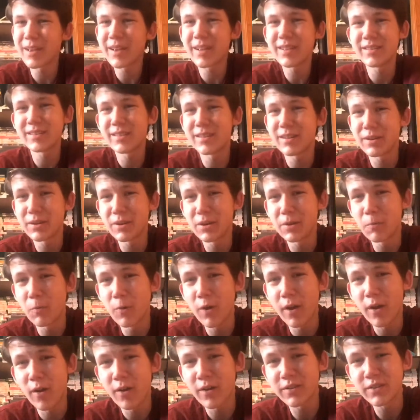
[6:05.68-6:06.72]
think it's in a good
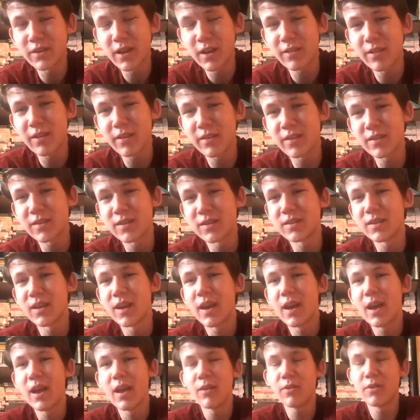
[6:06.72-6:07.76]
way. Honestly, I think this
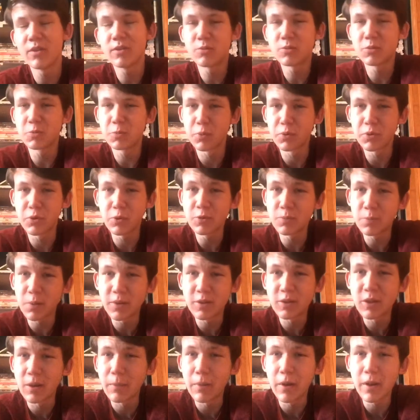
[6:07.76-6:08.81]
was produced by
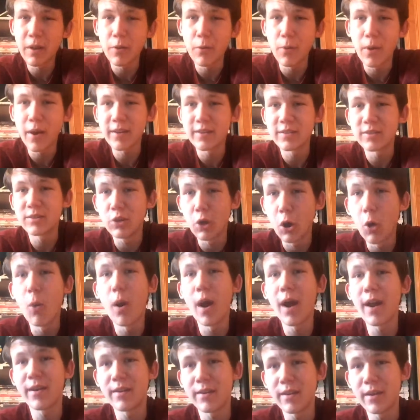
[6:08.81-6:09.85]
somebody who has no
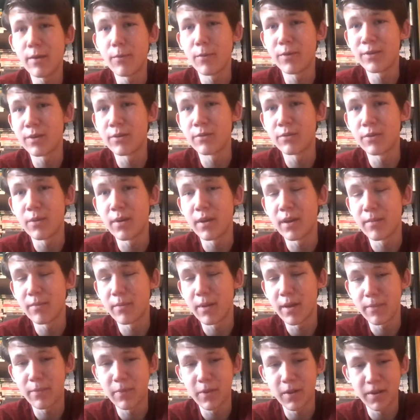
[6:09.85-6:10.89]
idea what they're doing, in
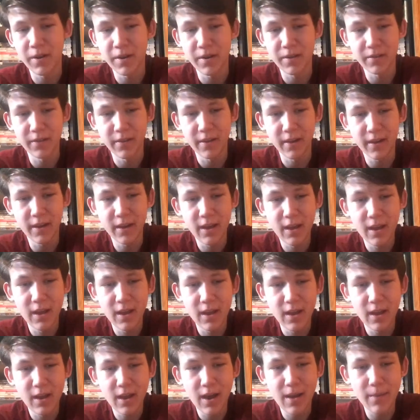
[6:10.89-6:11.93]
my opinion. Like,
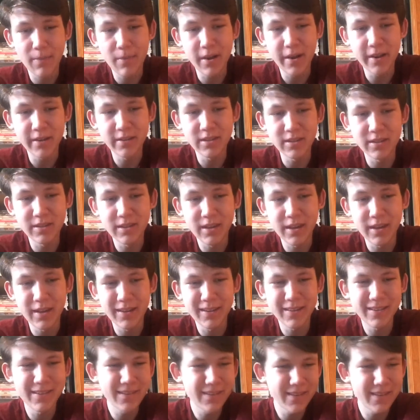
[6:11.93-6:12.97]
I mean, it's just like,